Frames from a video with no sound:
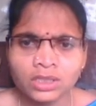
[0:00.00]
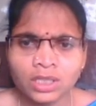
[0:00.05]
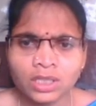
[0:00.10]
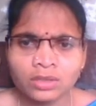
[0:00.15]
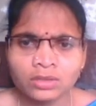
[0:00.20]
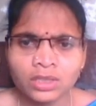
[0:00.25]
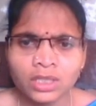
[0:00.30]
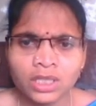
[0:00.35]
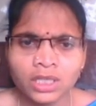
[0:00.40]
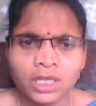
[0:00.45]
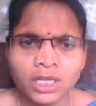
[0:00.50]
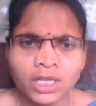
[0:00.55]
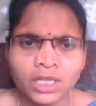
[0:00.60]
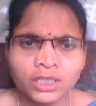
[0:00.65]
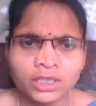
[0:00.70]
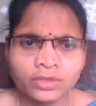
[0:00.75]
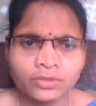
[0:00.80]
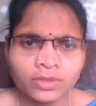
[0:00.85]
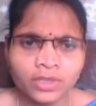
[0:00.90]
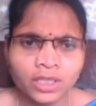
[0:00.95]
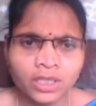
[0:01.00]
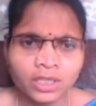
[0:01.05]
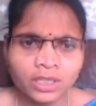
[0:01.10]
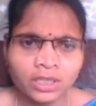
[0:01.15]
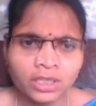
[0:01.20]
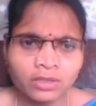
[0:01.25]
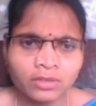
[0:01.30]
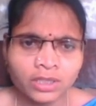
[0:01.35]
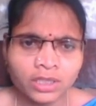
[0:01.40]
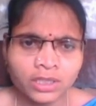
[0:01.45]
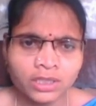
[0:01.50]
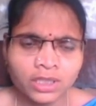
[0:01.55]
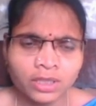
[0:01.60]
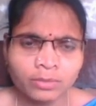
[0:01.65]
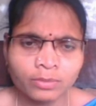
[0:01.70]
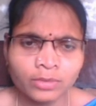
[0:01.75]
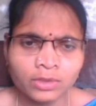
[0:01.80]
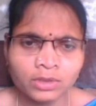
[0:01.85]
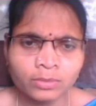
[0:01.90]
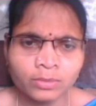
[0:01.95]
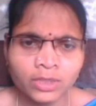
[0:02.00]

How they are classified? Give example.